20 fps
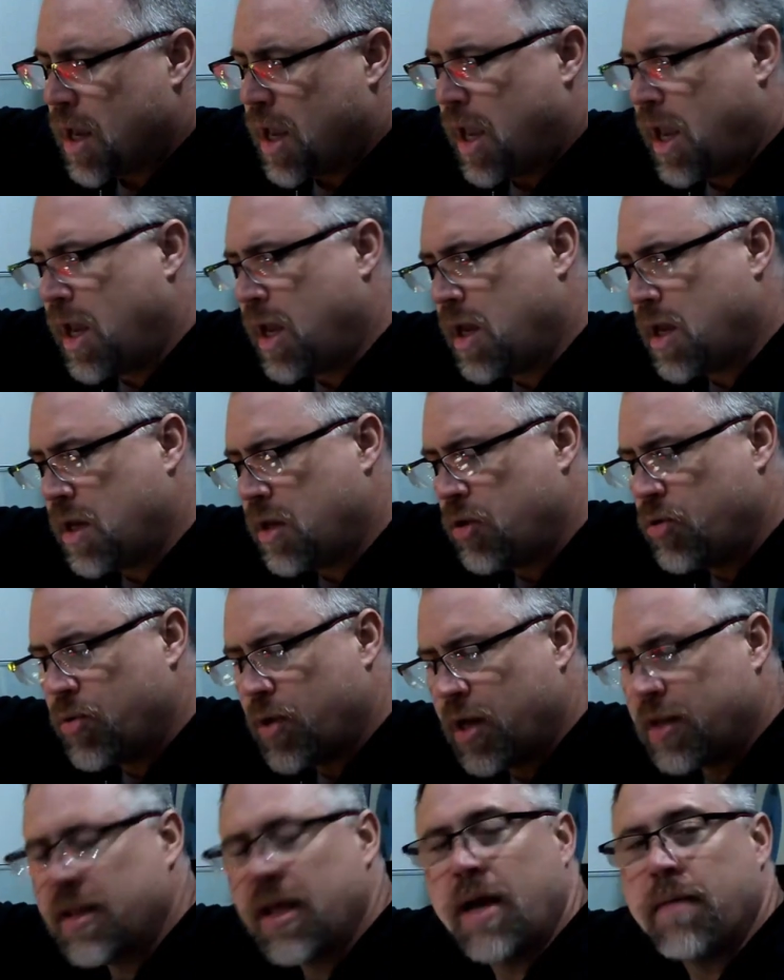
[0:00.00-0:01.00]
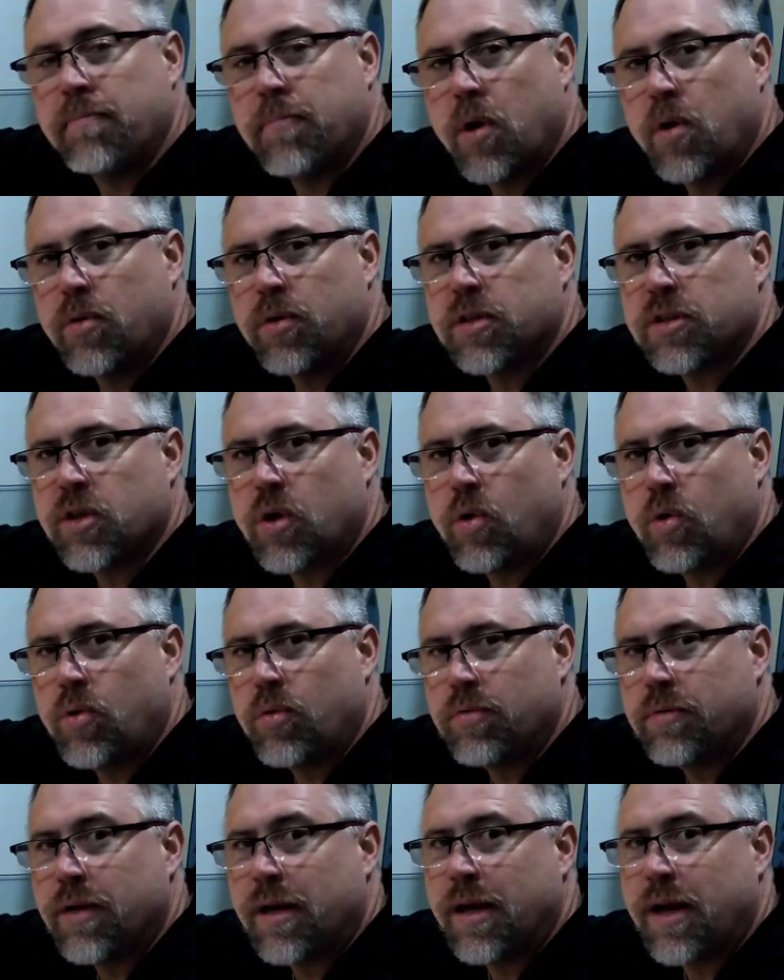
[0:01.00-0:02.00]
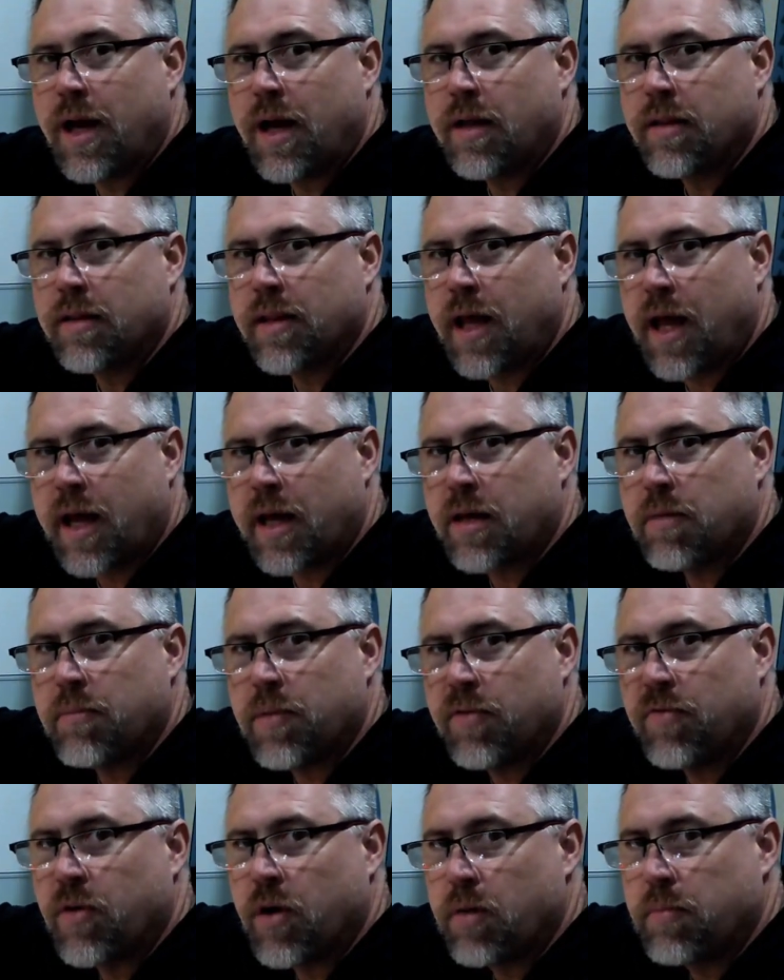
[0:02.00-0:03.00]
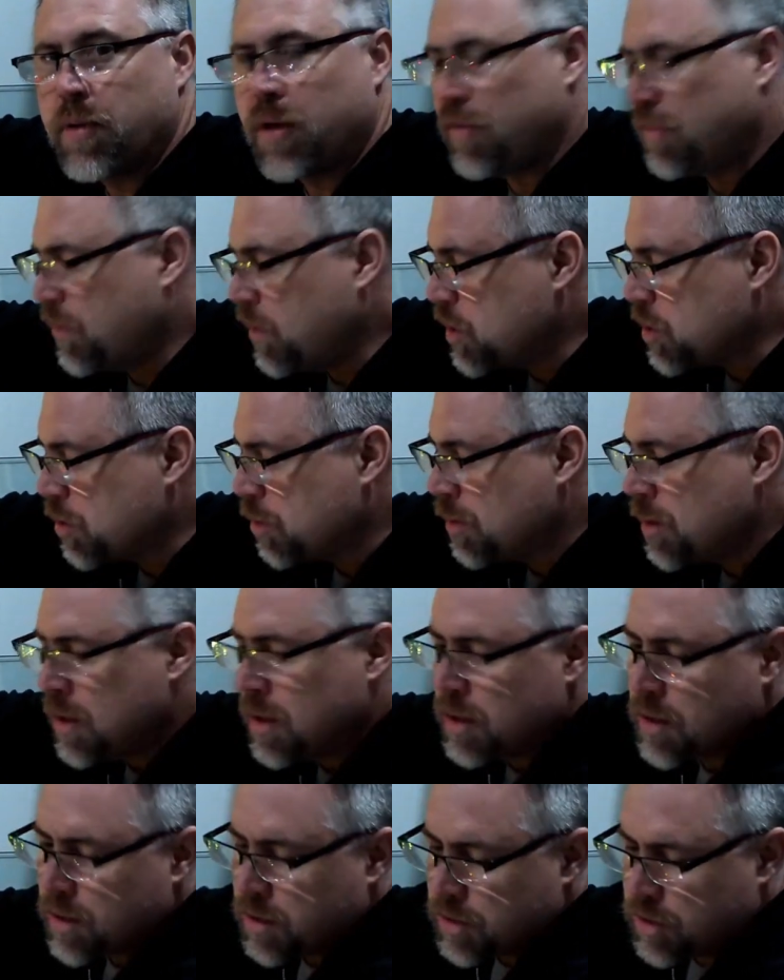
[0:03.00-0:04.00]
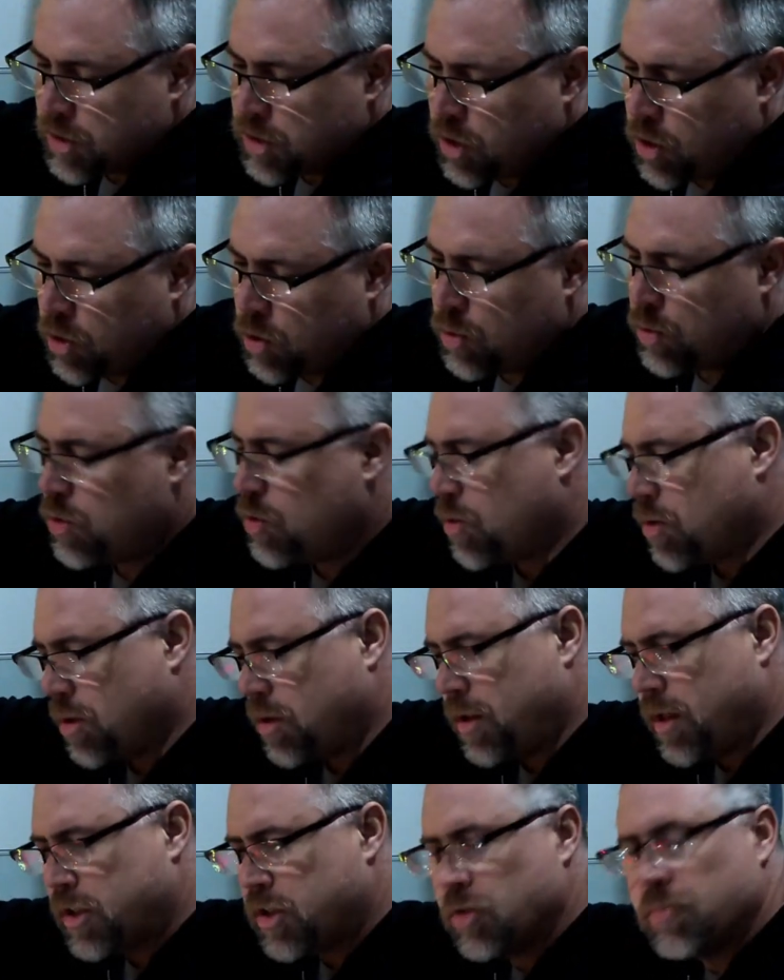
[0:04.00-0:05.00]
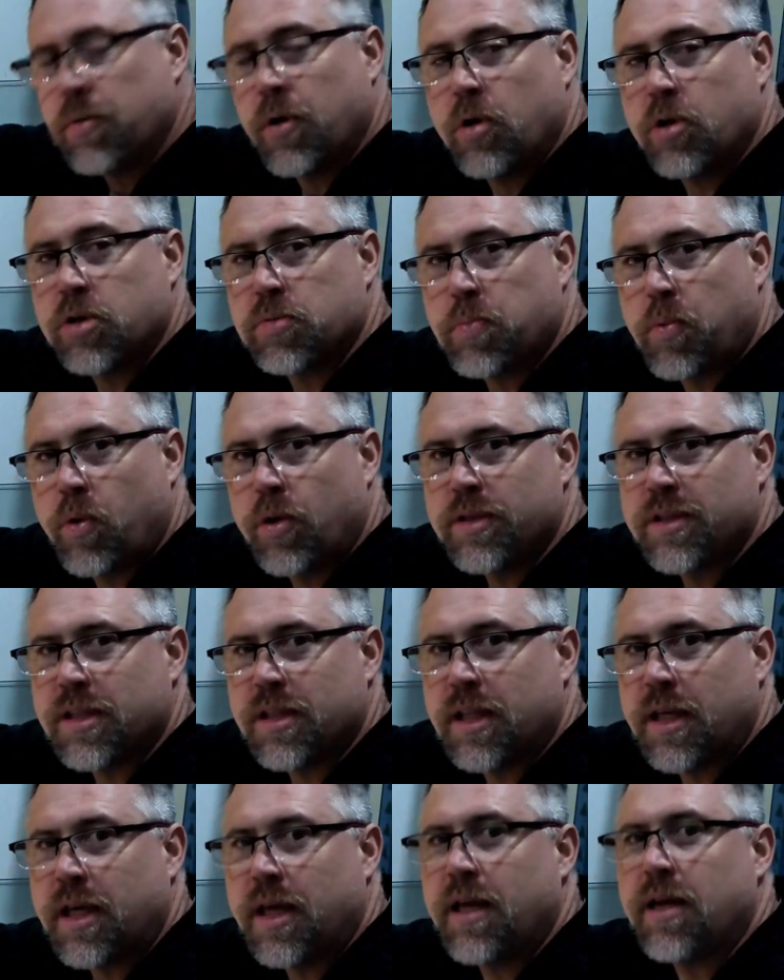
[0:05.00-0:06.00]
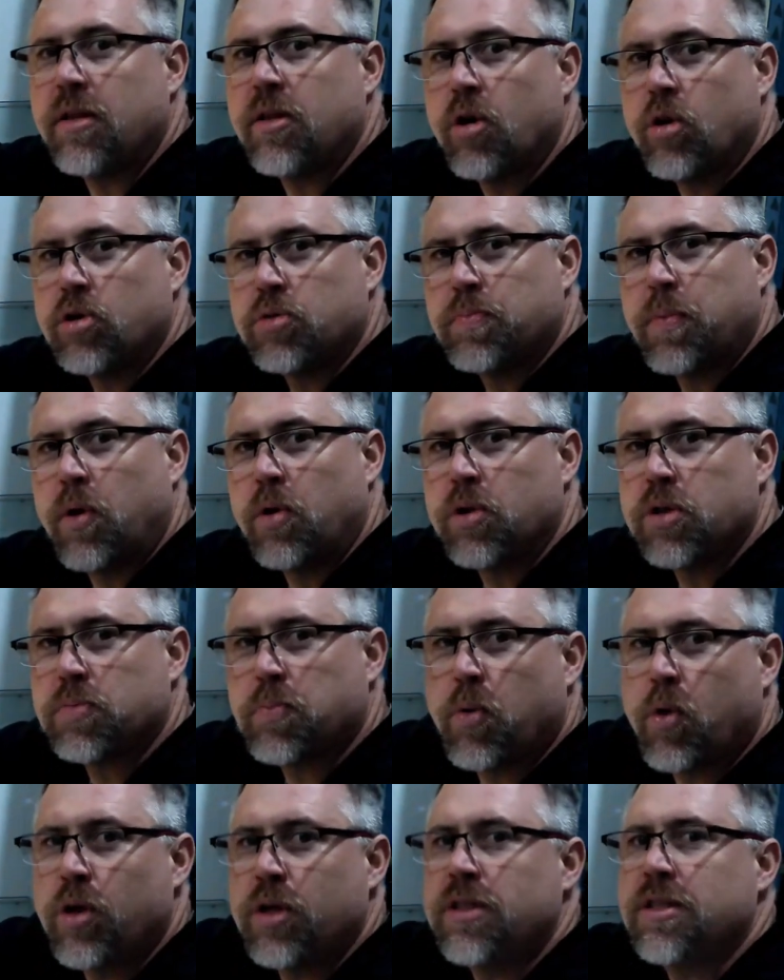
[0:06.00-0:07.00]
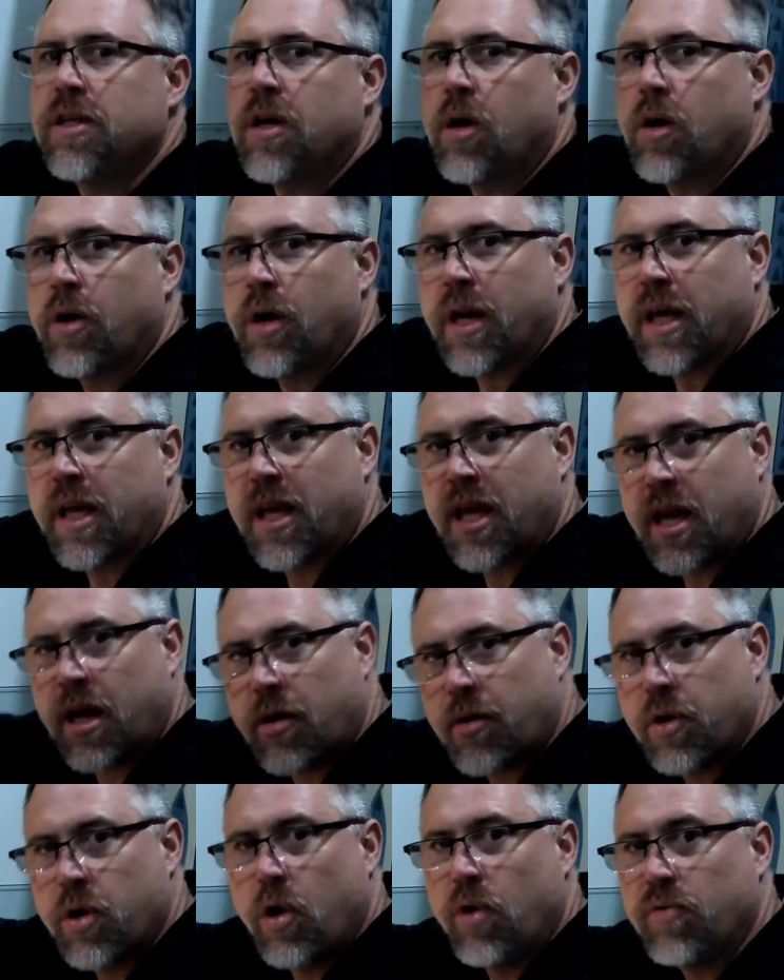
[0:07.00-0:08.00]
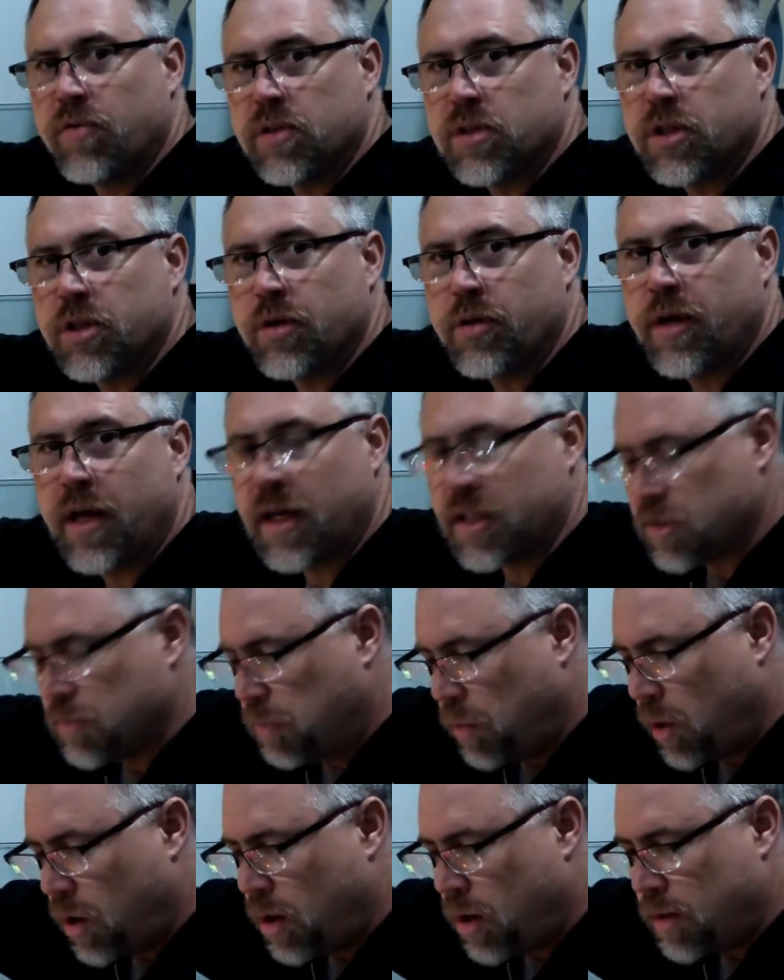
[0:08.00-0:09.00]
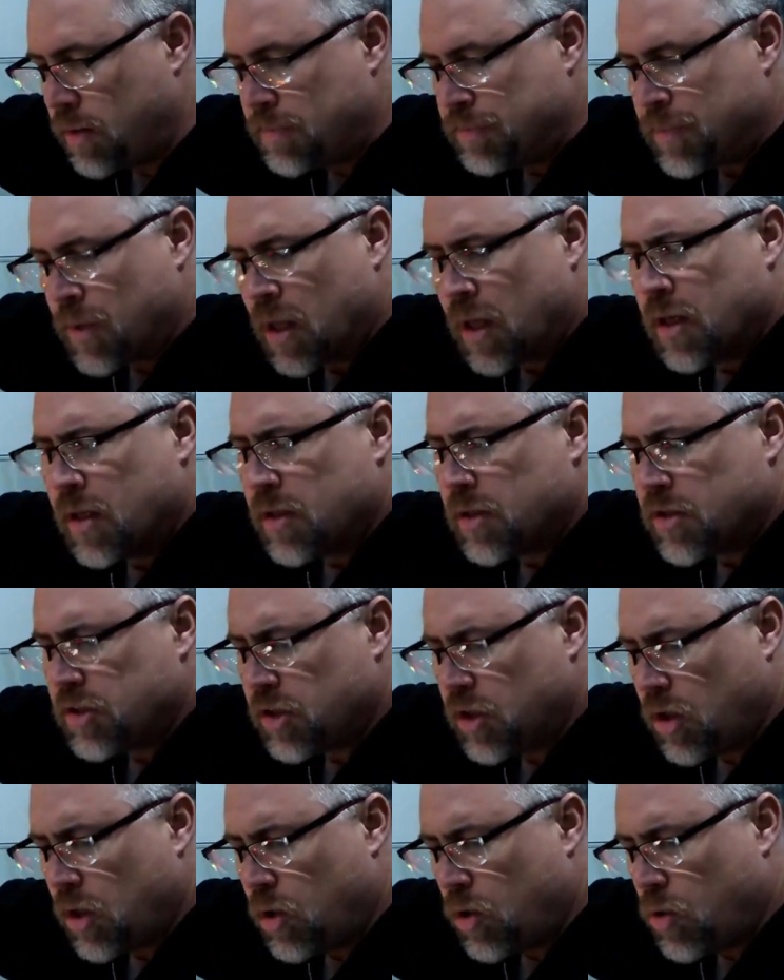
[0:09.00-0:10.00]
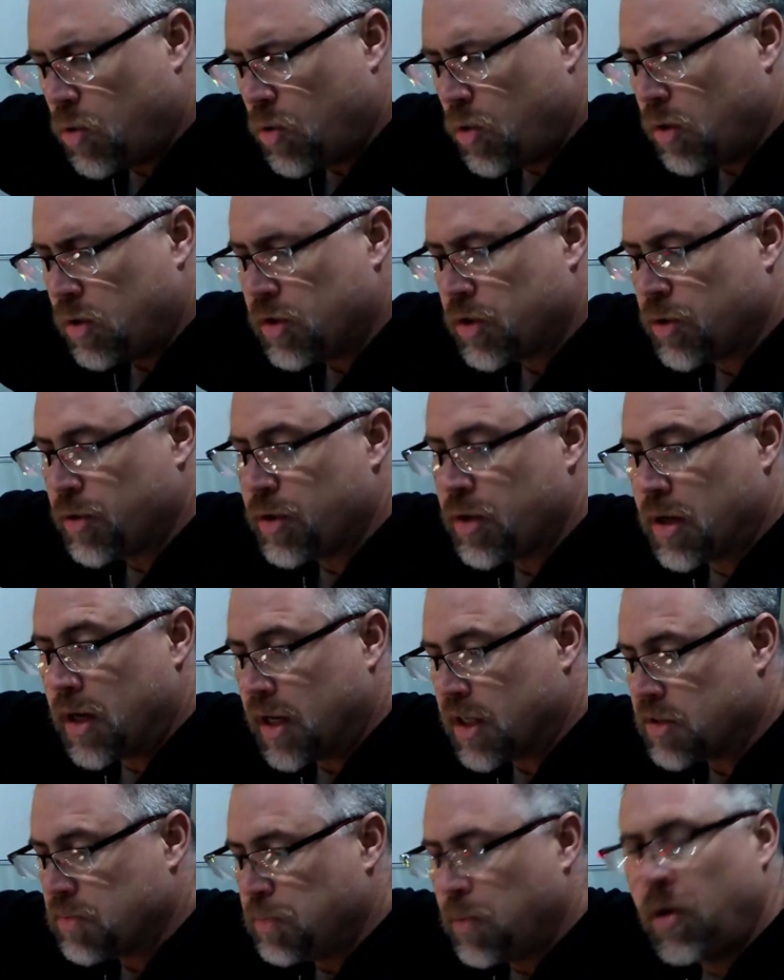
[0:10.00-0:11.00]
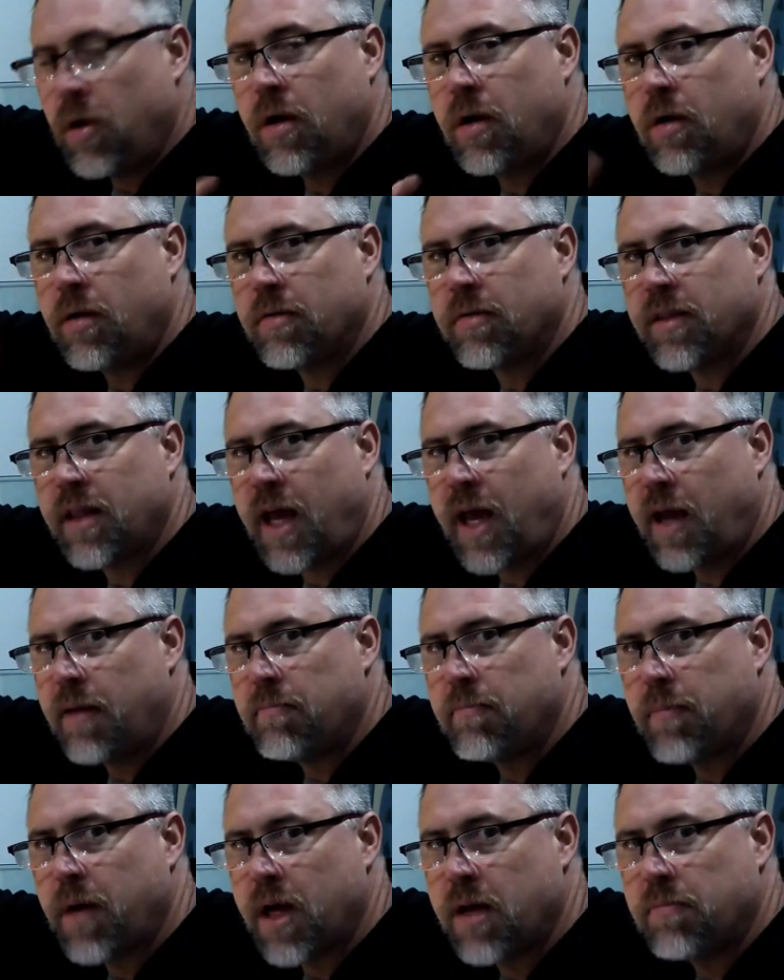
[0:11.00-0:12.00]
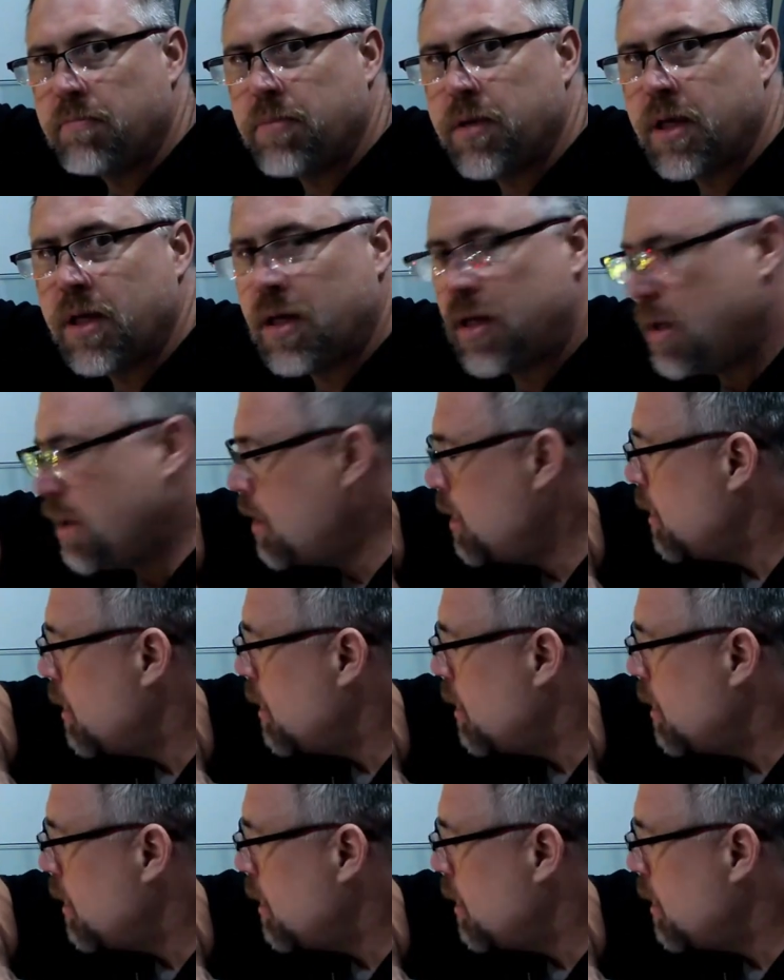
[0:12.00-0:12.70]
and you got that bonus hold, now that can be very beneficial. So you collect your bonus points at the end. Those bonus points are going to carry over to your next ball. So during your next ball, that might be